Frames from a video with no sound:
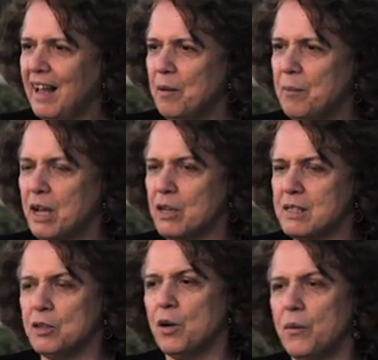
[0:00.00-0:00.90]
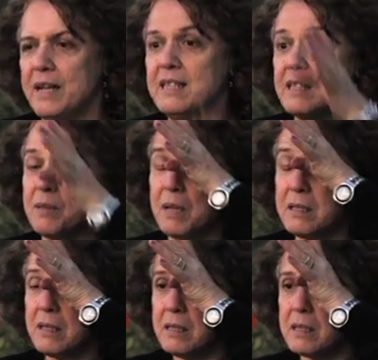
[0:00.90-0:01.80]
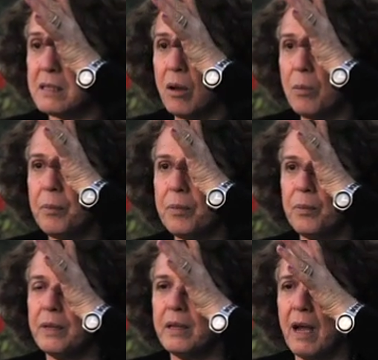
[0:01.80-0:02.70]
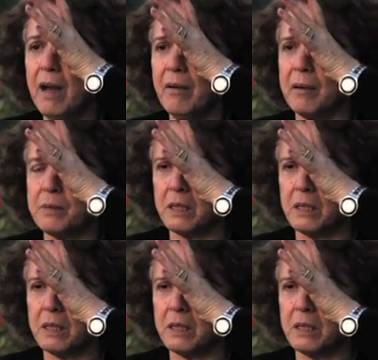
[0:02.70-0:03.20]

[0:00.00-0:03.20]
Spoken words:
Because, you know, racism doesn't stop with the Arabs.